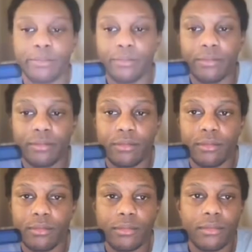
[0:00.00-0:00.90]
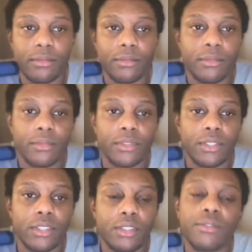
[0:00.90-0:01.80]
and just to double check,
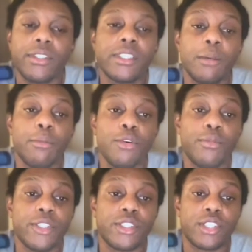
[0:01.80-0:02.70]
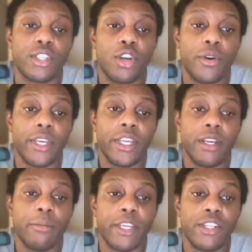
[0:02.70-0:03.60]
I think this voiceover is done.